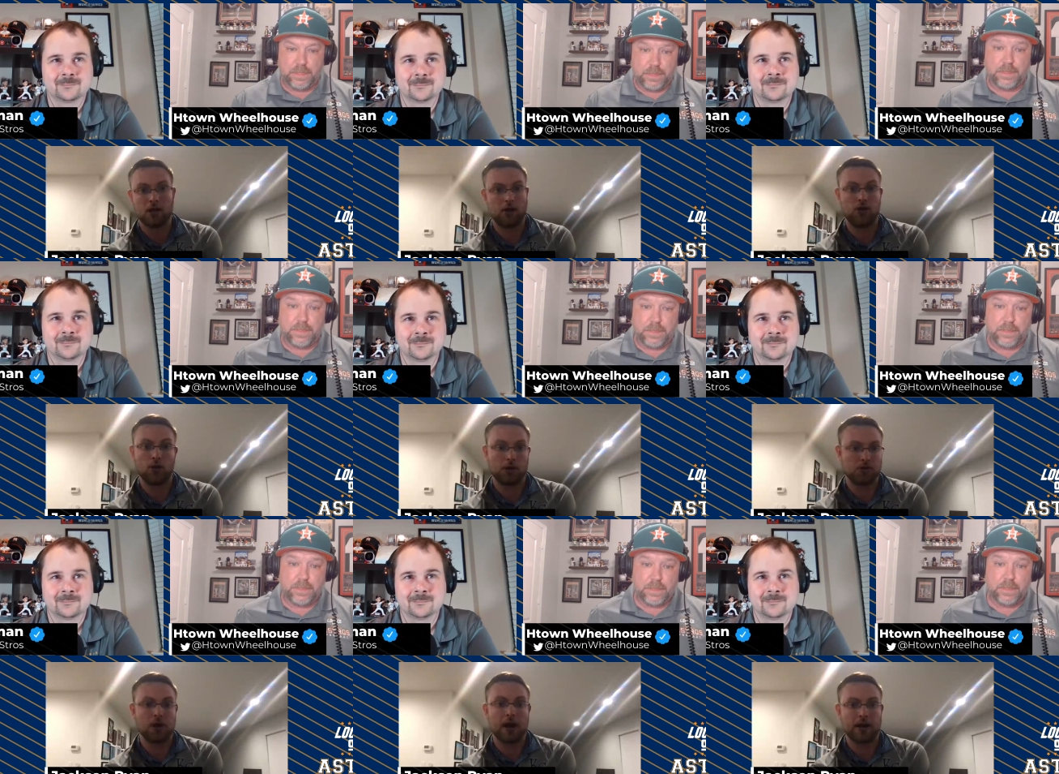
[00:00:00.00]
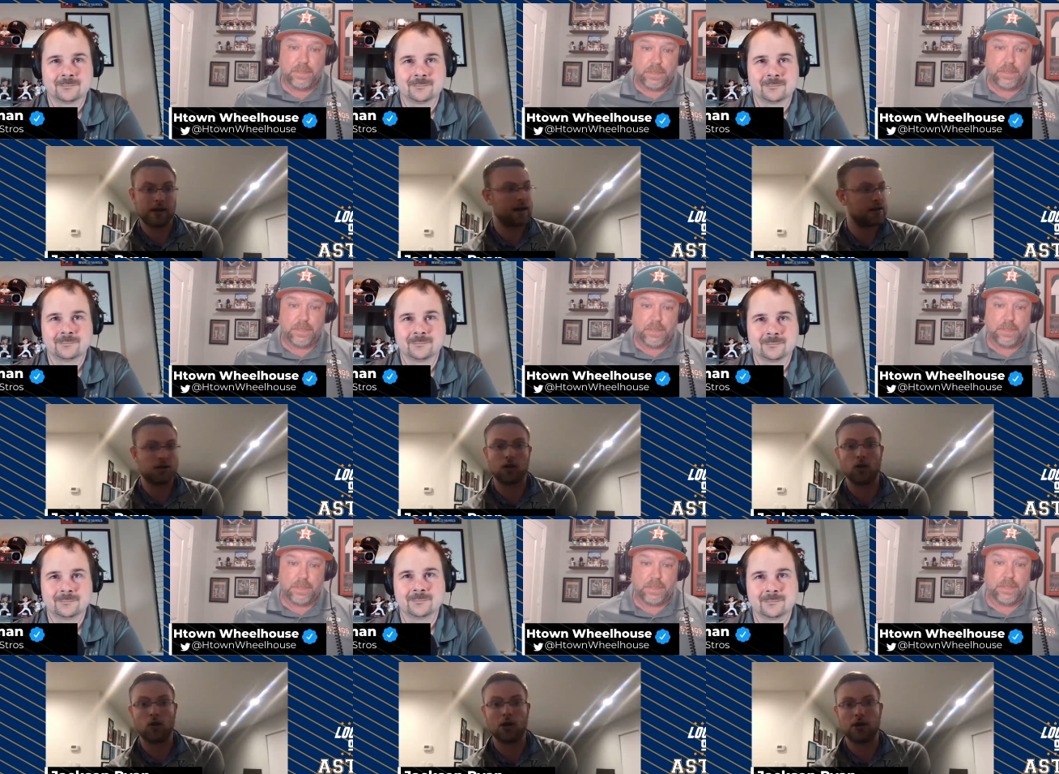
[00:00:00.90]
Speaker 1: and do what's right in the eyes of the
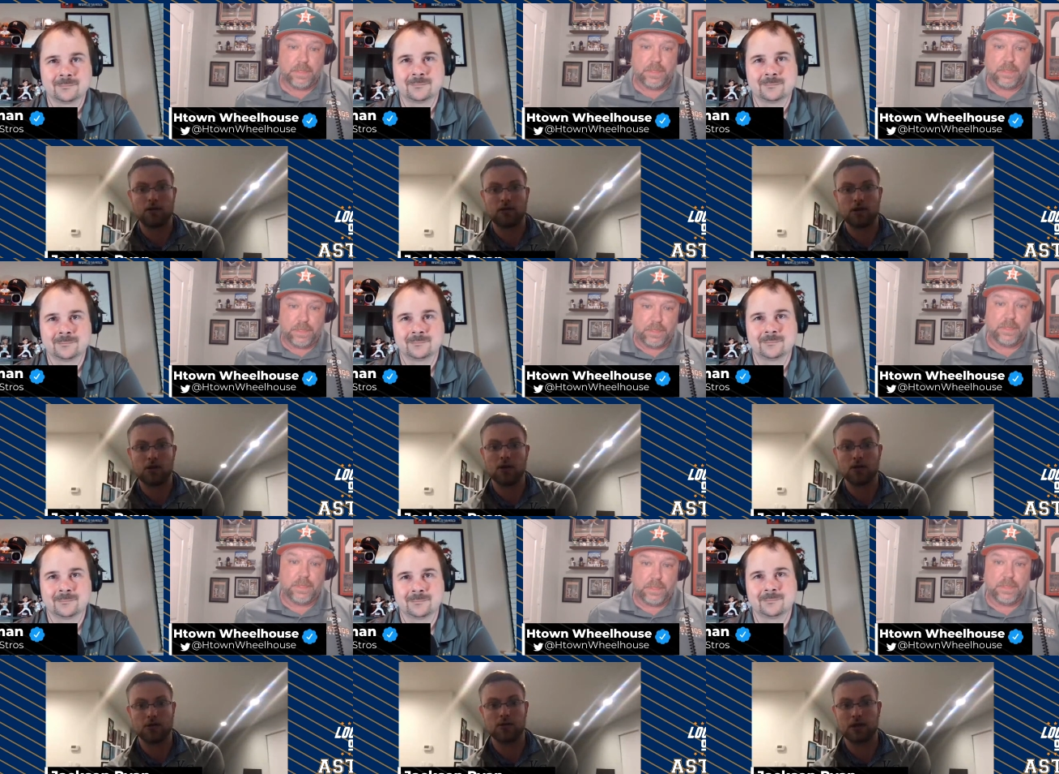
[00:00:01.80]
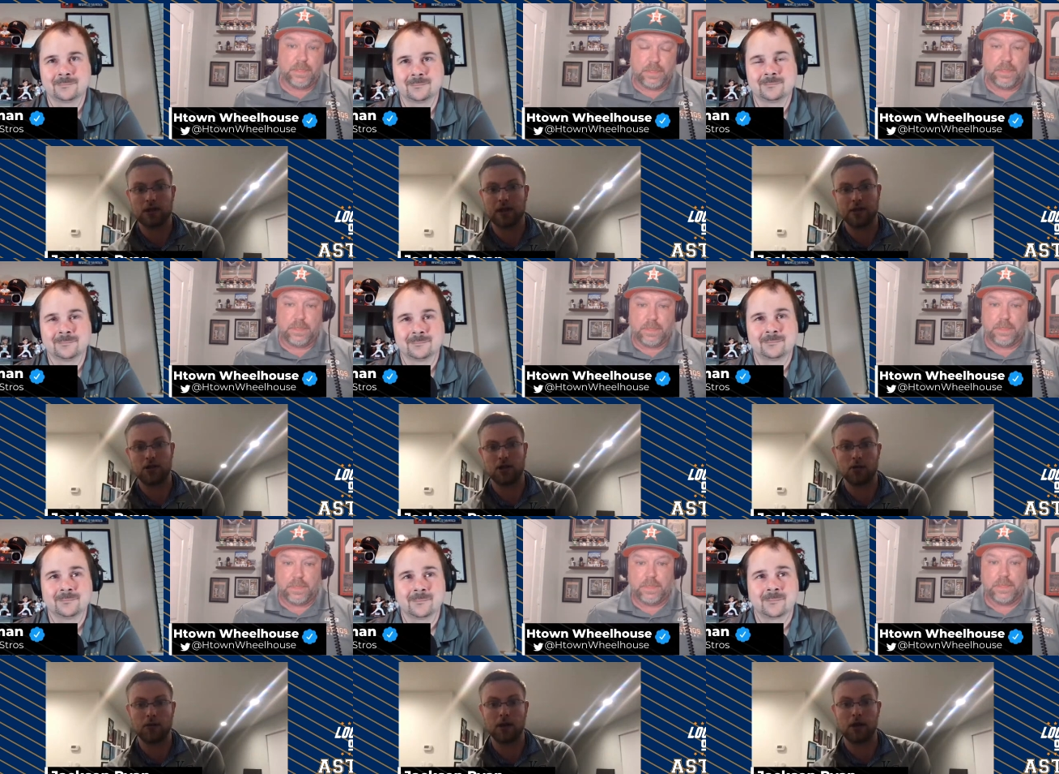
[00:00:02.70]
Lord. And if you do those three things, you're going
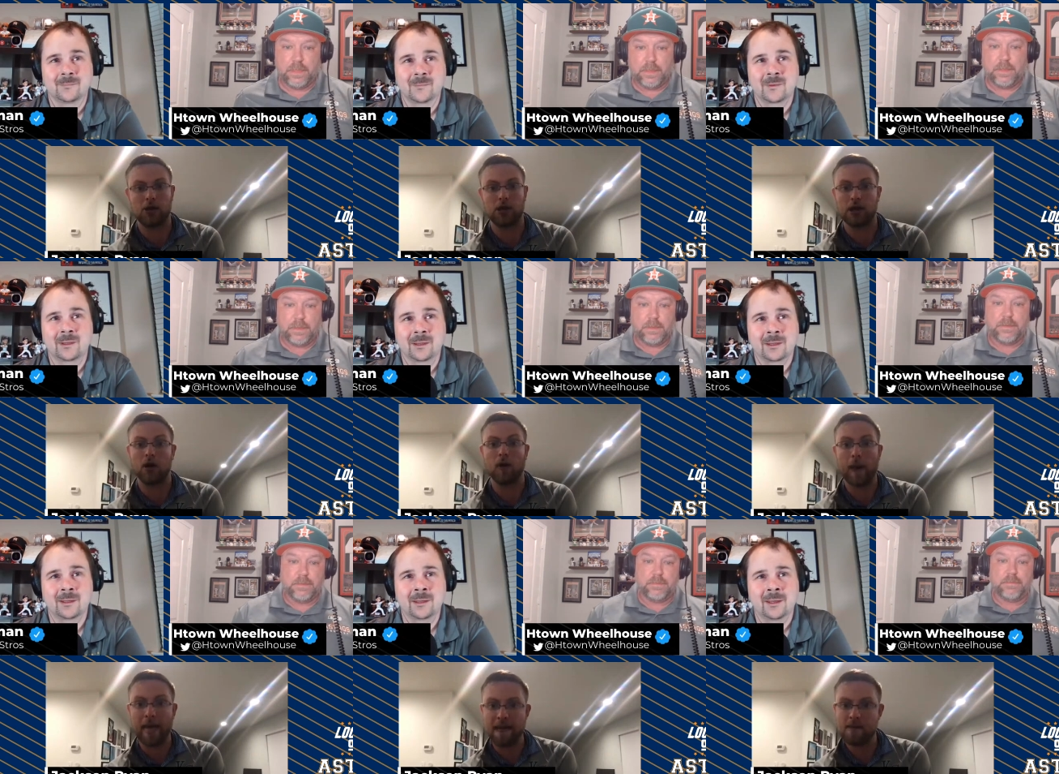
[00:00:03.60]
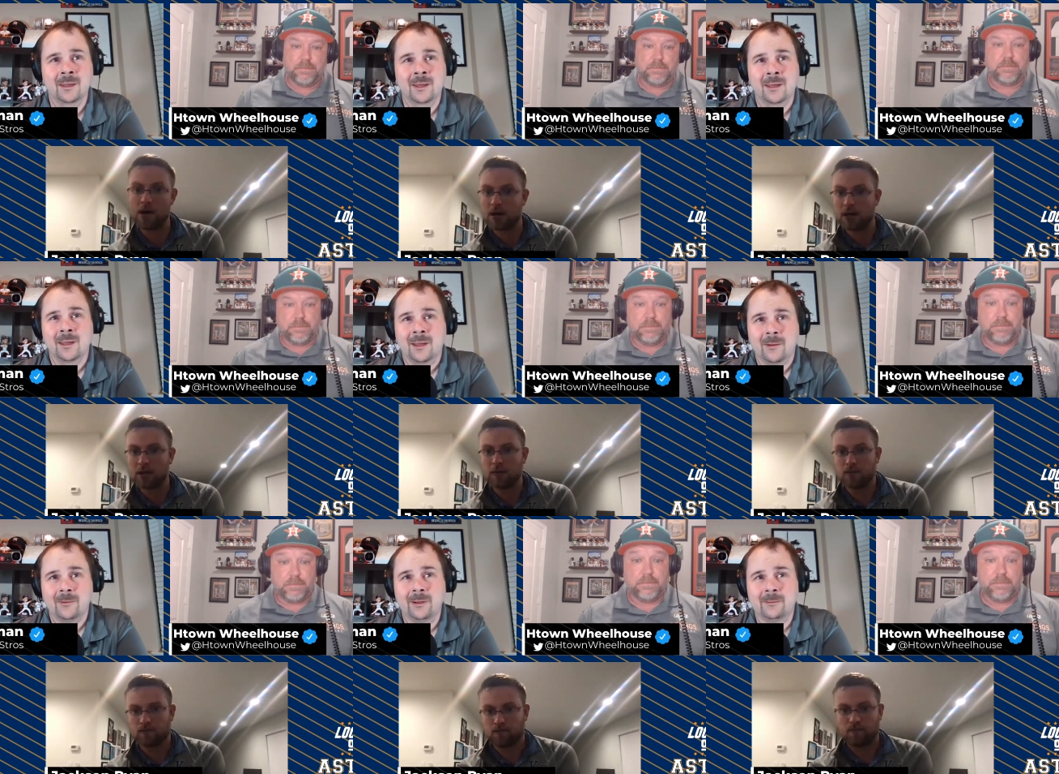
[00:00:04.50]
to be good to go.
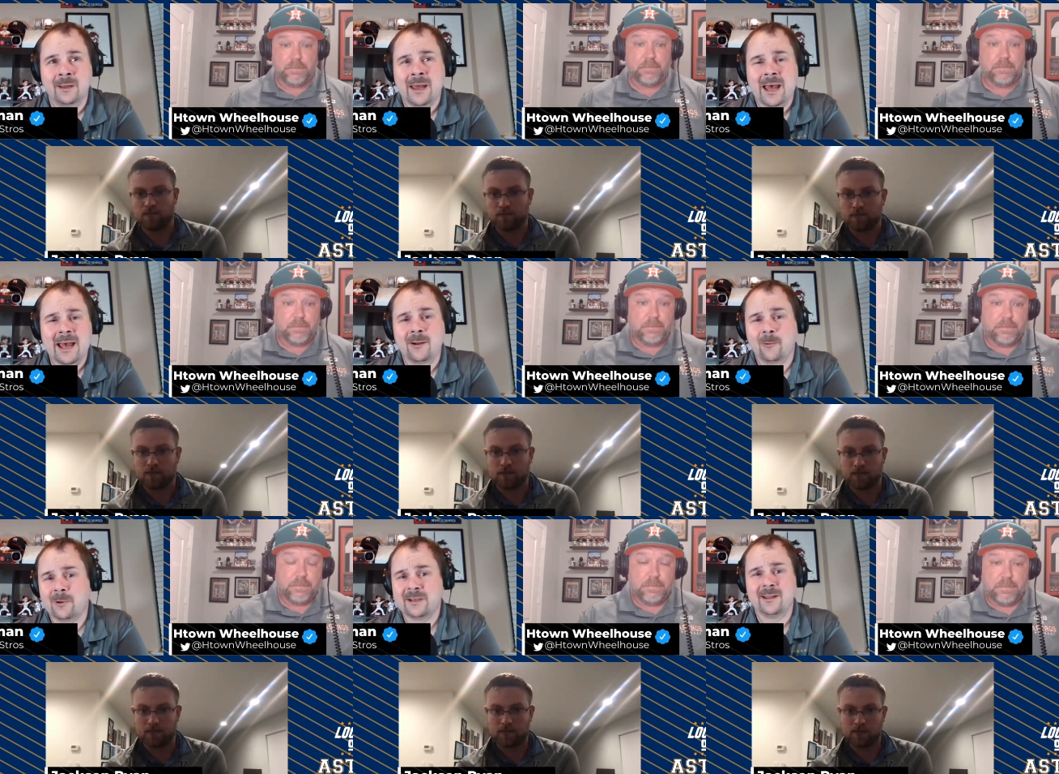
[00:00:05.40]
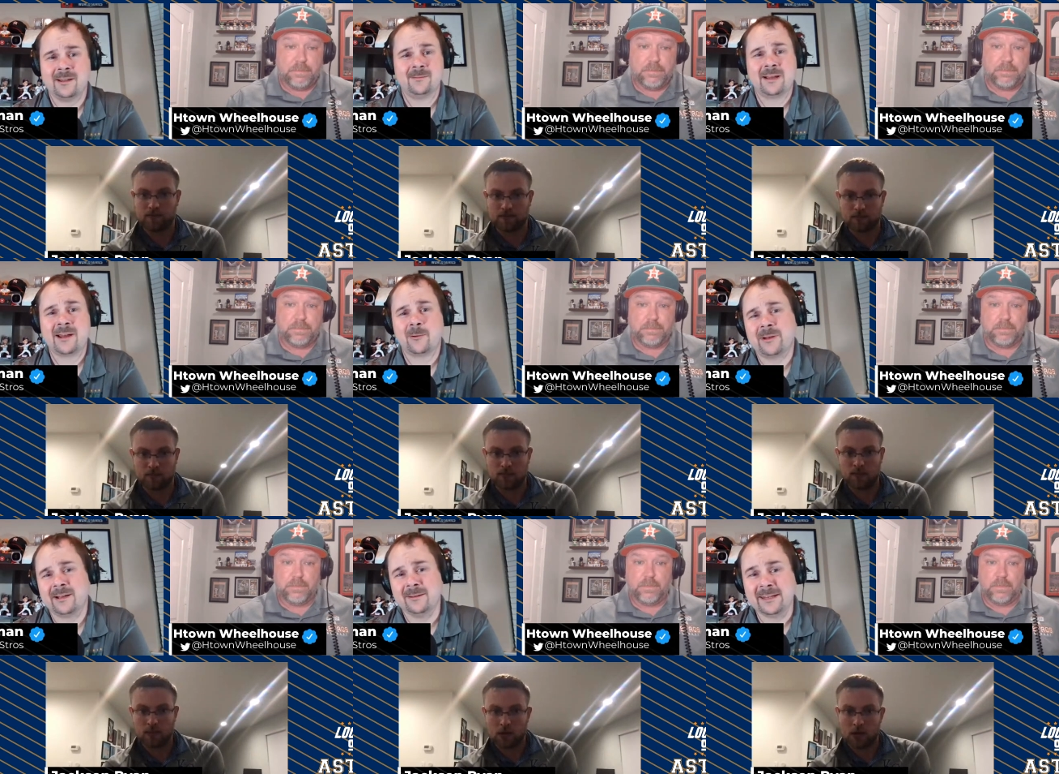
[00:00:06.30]
Speaker 2: Well, I don't want to. I don't
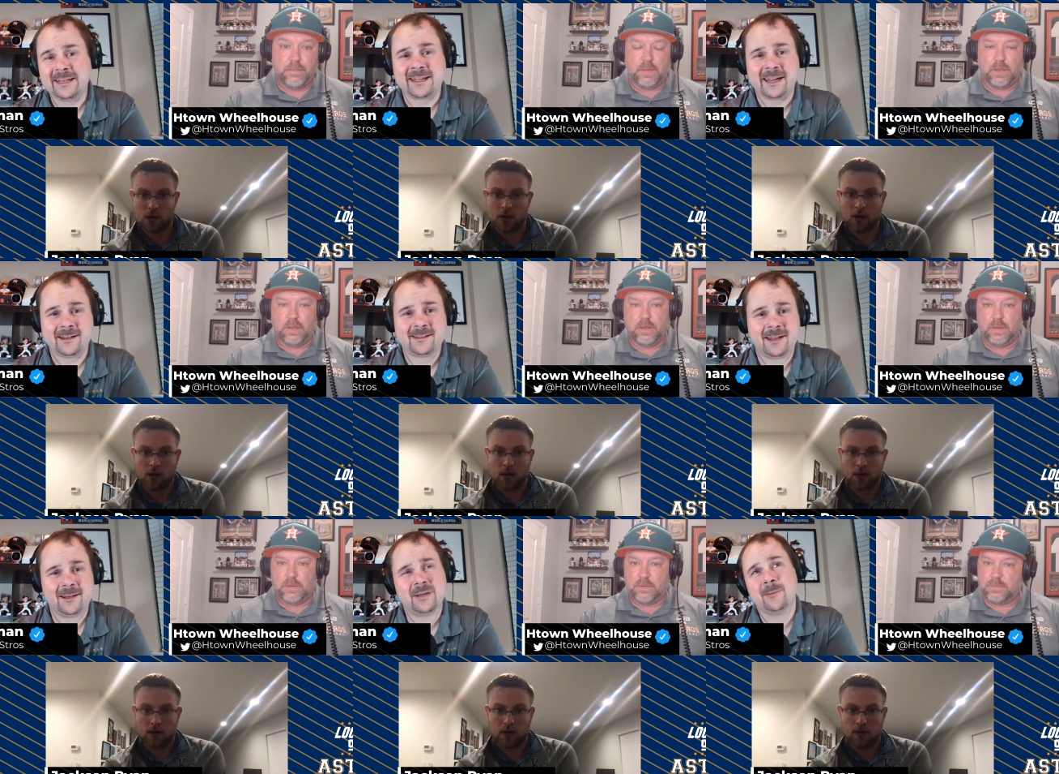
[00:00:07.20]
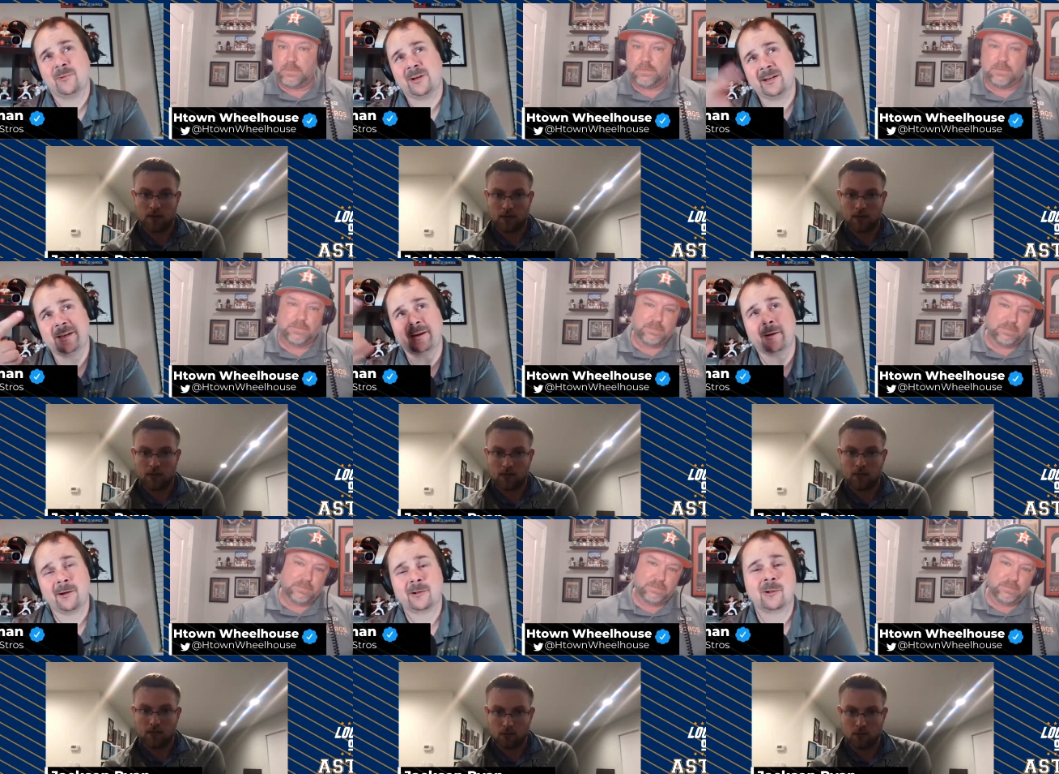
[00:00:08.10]
want to leak anything, but I'm reading an
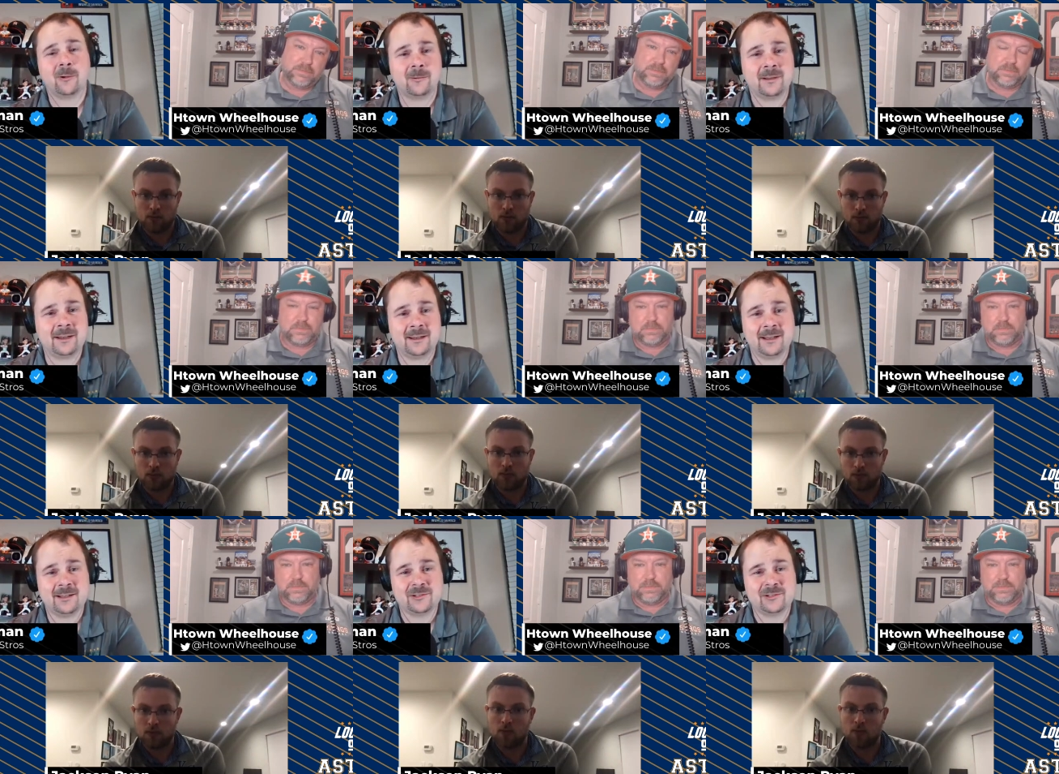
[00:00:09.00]
article in the